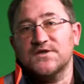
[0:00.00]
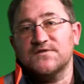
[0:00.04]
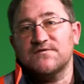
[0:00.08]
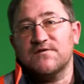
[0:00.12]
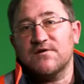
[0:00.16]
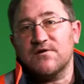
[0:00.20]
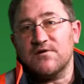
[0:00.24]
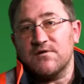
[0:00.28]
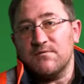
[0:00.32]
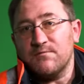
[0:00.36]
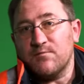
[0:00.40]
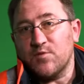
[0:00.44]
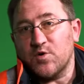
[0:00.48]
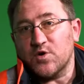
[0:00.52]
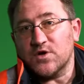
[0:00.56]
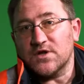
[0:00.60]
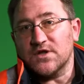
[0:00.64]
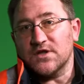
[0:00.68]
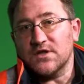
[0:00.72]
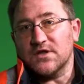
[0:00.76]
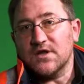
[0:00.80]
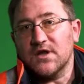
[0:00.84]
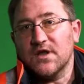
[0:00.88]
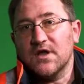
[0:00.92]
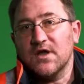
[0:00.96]
is very
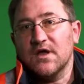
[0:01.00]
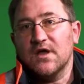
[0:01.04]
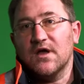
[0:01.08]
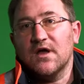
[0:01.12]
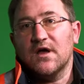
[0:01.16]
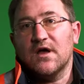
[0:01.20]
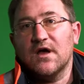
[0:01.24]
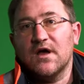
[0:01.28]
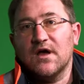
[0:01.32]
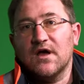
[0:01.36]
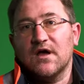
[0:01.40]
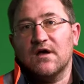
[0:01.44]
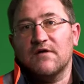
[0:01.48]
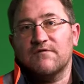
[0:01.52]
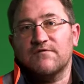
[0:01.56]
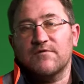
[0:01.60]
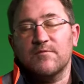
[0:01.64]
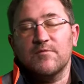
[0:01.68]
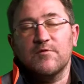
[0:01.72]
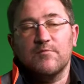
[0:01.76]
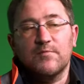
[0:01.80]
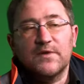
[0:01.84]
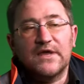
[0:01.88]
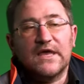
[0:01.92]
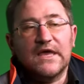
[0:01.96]
important
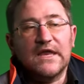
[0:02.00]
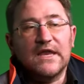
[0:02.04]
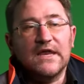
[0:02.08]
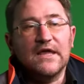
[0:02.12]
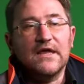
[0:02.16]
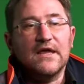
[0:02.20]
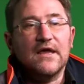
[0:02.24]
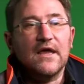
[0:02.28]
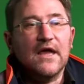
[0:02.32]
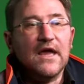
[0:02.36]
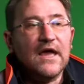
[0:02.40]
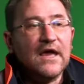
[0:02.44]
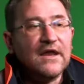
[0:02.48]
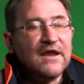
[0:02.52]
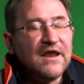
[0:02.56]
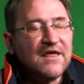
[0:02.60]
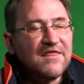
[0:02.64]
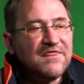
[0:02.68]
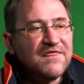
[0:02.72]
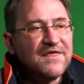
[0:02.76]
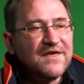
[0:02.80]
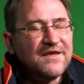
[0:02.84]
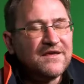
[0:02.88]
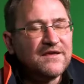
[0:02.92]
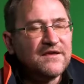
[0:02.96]
from the beginning, and I
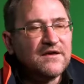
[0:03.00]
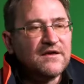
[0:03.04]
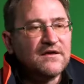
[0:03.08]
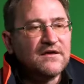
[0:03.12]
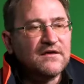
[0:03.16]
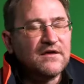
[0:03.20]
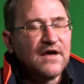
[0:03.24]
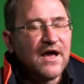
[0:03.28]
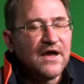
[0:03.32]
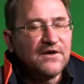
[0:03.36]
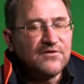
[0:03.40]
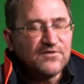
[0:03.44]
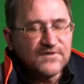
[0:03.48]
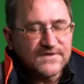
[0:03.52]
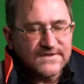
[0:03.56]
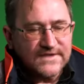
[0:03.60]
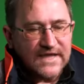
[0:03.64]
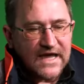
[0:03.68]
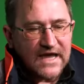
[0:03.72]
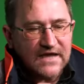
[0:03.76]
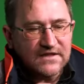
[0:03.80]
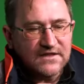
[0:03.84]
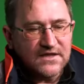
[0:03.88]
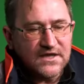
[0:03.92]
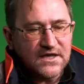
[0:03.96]
think
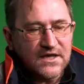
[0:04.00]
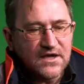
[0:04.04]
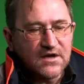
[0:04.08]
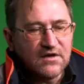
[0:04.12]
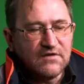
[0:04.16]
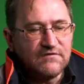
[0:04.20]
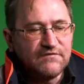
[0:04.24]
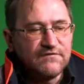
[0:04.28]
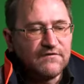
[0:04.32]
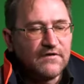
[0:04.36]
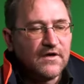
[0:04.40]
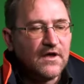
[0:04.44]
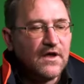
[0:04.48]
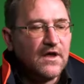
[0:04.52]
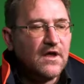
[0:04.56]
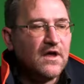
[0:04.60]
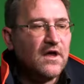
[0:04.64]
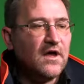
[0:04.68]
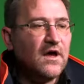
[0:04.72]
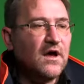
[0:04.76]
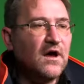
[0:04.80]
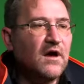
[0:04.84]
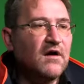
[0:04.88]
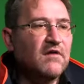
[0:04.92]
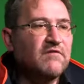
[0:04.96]
understanding of
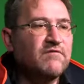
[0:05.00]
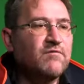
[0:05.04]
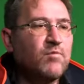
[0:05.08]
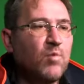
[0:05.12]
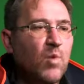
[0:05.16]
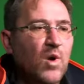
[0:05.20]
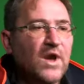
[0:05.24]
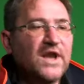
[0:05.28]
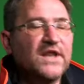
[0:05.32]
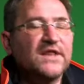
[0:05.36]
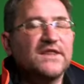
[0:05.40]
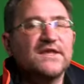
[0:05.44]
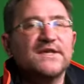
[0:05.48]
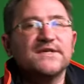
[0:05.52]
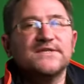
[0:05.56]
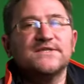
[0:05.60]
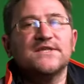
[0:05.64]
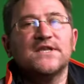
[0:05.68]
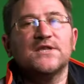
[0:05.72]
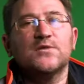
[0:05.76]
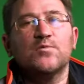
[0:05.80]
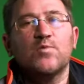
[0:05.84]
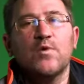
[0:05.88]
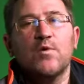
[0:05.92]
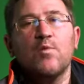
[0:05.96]
what it is
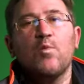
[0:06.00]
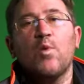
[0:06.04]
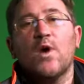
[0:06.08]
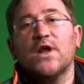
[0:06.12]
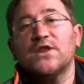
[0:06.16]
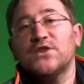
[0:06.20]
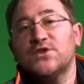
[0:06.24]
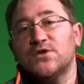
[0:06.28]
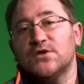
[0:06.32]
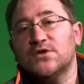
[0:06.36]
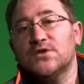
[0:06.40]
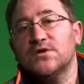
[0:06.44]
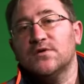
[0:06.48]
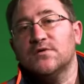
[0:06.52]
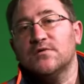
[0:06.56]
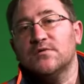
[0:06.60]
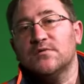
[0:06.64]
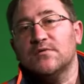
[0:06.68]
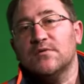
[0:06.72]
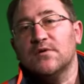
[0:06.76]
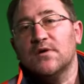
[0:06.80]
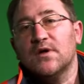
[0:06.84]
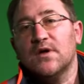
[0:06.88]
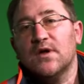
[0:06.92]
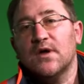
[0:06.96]
that we want to
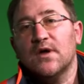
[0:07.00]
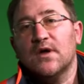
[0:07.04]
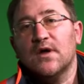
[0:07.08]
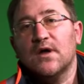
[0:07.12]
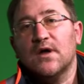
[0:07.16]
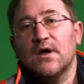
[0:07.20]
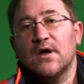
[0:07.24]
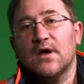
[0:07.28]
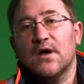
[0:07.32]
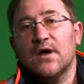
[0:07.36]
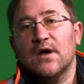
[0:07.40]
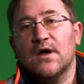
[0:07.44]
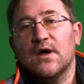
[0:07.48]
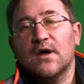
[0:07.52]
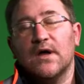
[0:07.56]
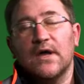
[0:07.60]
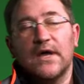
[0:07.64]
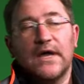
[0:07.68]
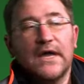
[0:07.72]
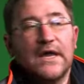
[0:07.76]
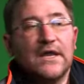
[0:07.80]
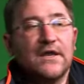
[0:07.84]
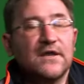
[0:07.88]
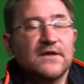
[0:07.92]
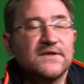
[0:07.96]
do
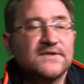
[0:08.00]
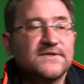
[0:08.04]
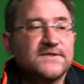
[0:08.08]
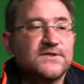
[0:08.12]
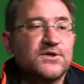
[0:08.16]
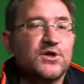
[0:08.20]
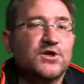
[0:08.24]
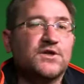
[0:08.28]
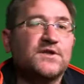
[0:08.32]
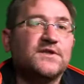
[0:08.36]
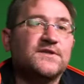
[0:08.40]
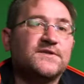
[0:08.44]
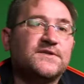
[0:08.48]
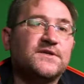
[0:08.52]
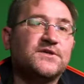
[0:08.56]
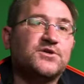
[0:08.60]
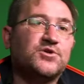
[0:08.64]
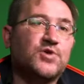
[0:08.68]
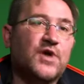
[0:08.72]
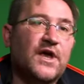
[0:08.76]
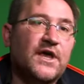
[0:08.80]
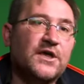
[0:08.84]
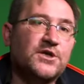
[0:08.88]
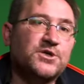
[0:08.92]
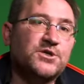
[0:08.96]
in a certain
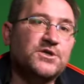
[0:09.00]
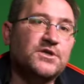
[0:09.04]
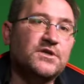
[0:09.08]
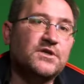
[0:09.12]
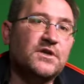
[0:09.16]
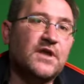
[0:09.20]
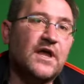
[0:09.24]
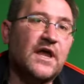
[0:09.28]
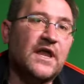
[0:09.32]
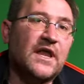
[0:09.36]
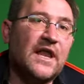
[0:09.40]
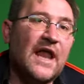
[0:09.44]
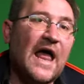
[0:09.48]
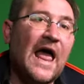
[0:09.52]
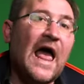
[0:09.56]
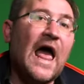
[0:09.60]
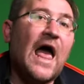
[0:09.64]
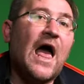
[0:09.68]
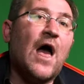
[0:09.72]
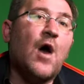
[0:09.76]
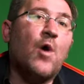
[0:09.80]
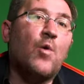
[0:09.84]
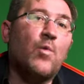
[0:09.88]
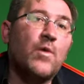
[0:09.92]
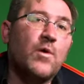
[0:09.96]
situation and
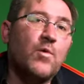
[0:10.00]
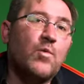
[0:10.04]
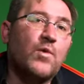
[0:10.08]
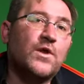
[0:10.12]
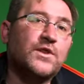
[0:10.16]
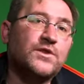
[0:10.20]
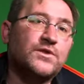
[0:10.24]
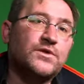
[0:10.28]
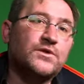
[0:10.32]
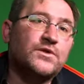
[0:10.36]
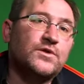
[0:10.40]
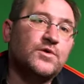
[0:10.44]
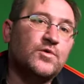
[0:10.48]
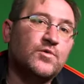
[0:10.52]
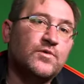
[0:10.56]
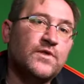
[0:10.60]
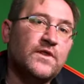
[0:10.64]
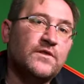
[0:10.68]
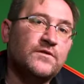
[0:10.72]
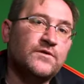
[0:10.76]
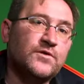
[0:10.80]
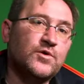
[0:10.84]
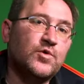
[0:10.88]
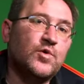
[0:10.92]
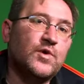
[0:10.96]
how we want to
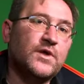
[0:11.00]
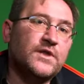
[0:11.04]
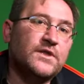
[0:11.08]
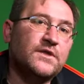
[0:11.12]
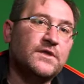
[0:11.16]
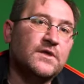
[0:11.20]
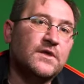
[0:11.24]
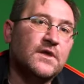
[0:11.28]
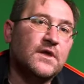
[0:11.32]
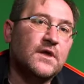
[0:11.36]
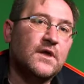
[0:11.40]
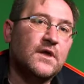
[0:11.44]
do it,